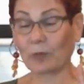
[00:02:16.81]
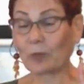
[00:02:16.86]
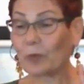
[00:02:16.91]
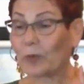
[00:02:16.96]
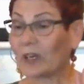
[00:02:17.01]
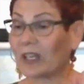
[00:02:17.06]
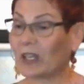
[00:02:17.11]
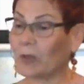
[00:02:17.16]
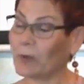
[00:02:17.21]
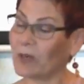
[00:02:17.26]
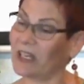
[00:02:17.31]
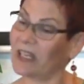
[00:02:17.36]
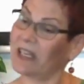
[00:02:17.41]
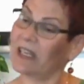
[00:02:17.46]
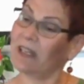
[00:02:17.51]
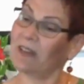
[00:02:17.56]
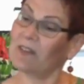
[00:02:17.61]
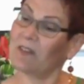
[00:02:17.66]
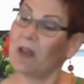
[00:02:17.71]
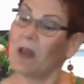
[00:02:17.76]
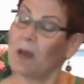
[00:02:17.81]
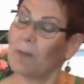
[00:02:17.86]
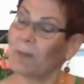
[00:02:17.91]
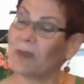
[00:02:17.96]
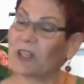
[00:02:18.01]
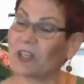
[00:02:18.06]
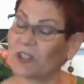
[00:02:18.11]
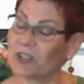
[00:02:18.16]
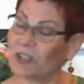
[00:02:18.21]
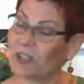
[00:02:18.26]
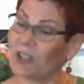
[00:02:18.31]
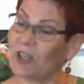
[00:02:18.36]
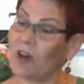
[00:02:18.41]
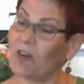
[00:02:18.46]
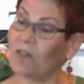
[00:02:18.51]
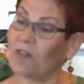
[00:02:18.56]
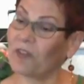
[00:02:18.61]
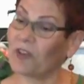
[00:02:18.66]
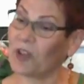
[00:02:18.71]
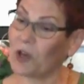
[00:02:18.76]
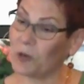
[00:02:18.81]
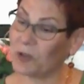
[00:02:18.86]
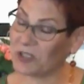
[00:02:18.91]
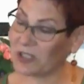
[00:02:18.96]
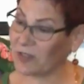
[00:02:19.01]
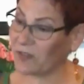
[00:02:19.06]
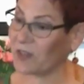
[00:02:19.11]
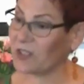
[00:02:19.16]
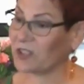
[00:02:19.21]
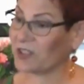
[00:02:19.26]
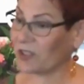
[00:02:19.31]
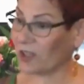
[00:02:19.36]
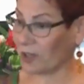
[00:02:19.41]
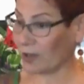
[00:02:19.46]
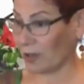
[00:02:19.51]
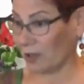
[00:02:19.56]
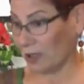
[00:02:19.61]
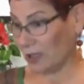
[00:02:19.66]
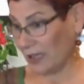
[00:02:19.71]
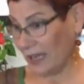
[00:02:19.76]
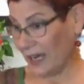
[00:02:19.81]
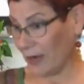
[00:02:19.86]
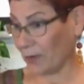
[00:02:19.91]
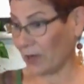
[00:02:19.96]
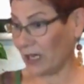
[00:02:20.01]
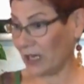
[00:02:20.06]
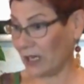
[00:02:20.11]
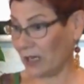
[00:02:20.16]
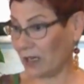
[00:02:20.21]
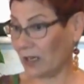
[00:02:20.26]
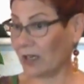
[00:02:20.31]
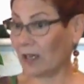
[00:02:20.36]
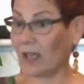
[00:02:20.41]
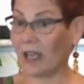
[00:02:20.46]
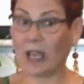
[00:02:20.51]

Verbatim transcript: I really want to get because you know, for those of us that are clowny,